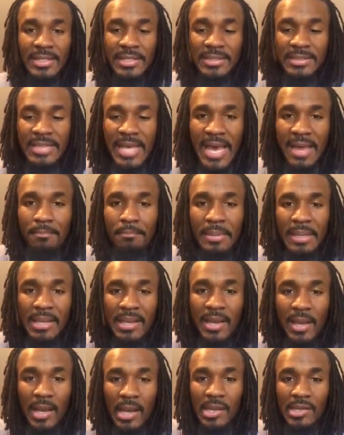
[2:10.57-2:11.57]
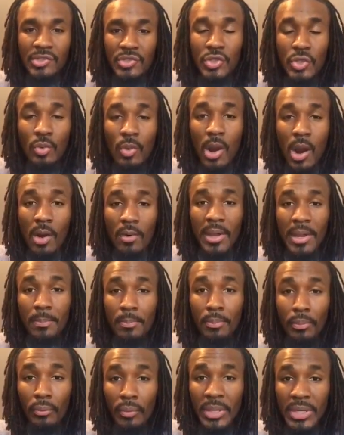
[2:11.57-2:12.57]
that because you are a
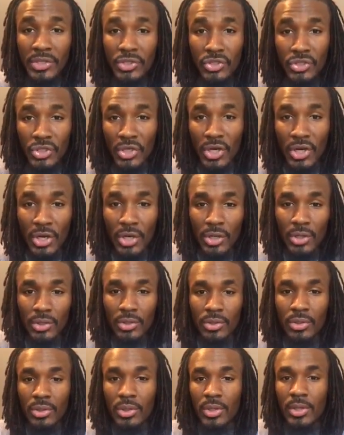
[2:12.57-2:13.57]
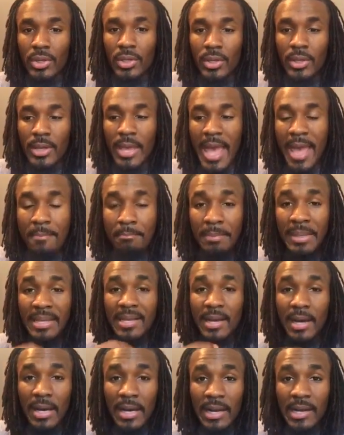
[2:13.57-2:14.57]
preacher and
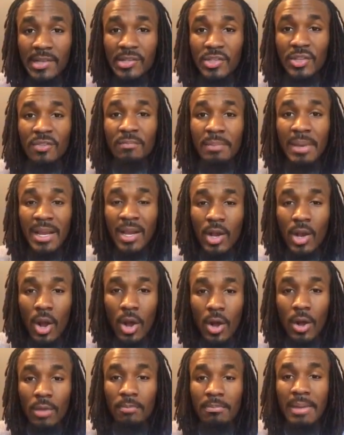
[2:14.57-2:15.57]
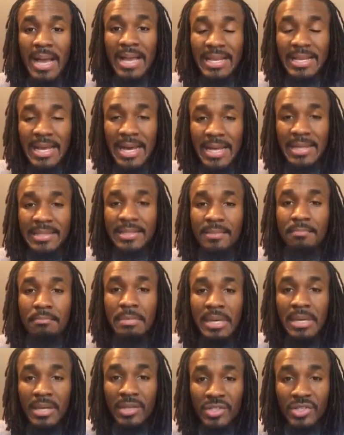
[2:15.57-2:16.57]
because you've been called by God to
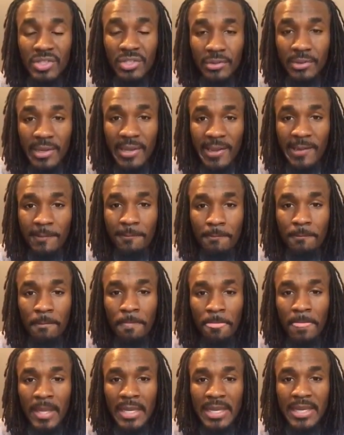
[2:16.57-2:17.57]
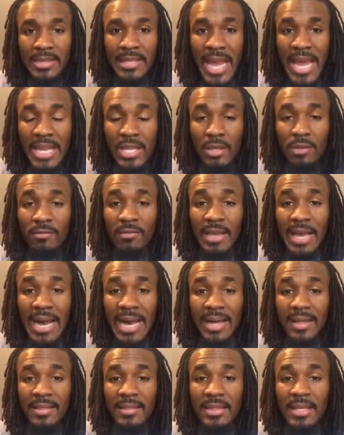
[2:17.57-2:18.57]
ministry, that you've
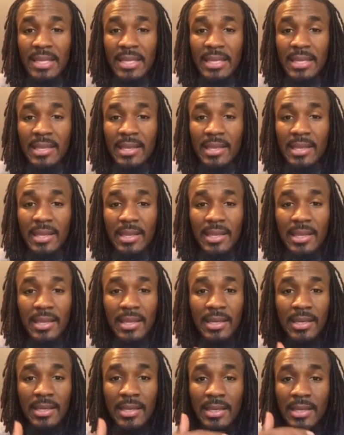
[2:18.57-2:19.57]
got the